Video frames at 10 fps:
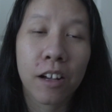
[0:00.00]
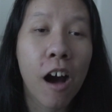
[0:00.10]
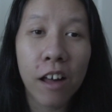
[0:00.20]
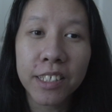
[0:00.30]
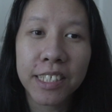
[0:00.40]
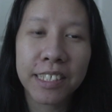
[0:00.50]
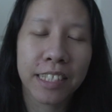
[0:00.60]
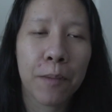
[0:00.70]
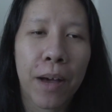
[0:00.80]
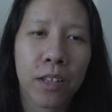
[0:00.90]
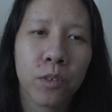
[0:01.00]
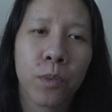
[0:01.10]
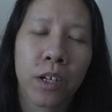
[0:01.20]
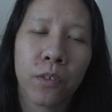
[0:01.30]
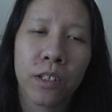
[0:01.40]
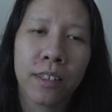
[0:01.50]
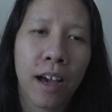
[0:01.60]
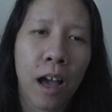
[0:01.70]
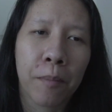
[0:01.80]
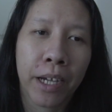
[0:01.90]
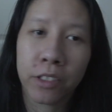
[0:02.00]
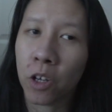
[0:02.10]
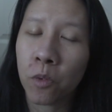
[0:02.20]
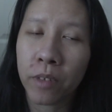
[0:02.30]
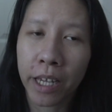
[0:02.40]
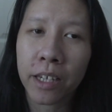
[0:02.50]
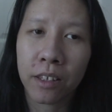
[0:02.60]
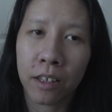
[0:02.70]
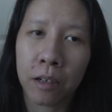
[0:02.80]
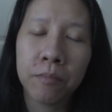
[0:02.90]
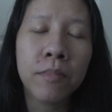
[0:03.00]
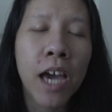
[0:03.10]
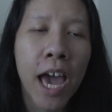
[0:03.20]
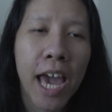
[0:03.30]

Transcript: colleagues that Bailu work with, I don't like them,